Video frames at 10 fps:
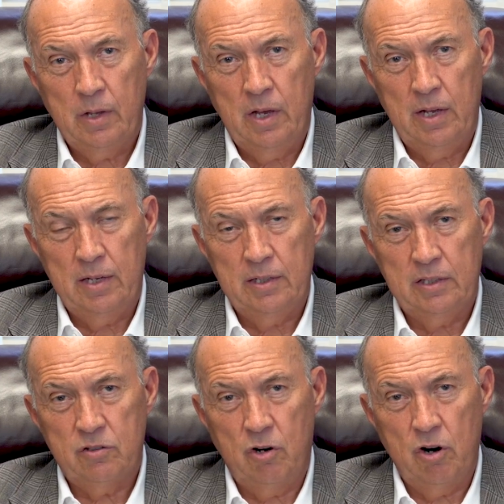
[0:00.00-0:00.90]
And
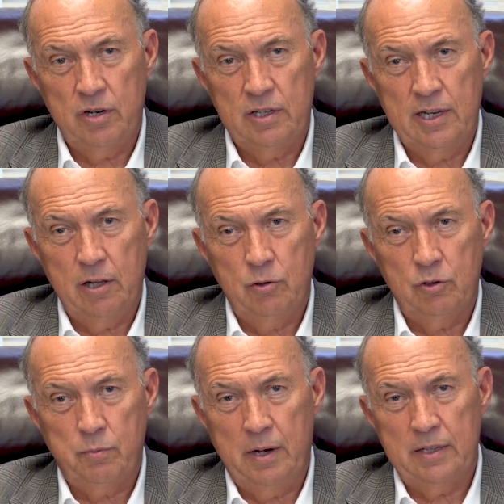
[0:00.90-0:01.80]
it's hard to tell
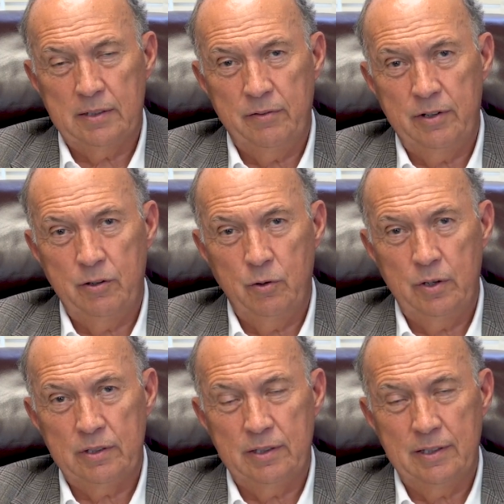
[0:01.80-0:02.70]
who's positive and who
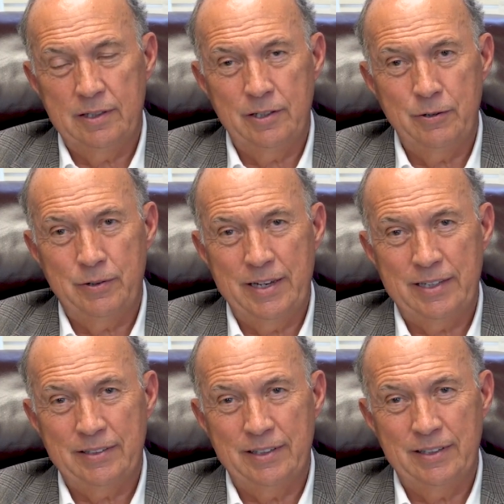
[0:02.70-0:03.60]
isn't until you're
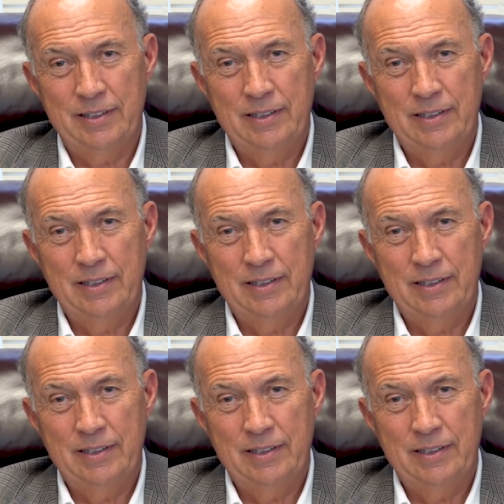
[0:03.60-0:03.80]
tested.